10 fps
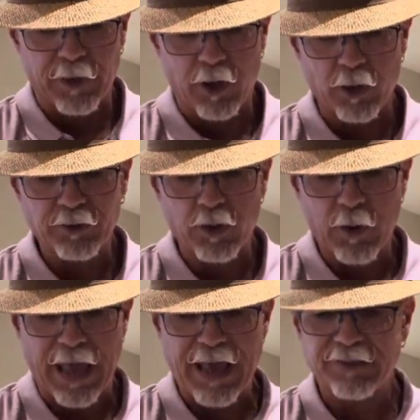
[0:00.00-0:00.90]
also
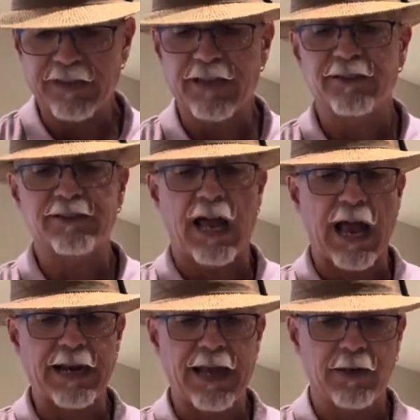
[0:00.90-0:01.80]
has
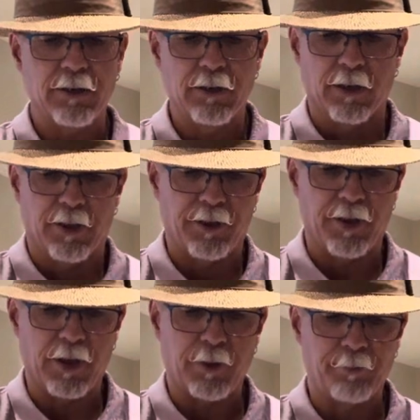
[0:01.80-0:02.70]
inside it
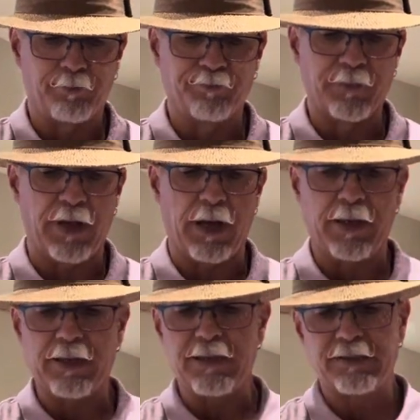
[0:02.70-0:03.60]
the
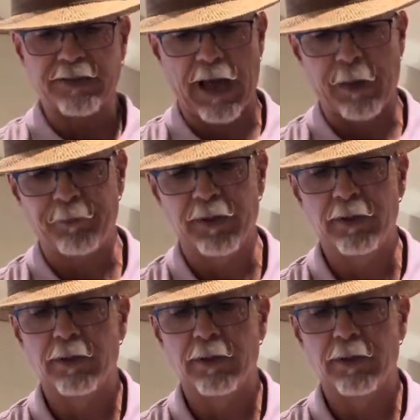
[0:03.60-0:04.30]
East Top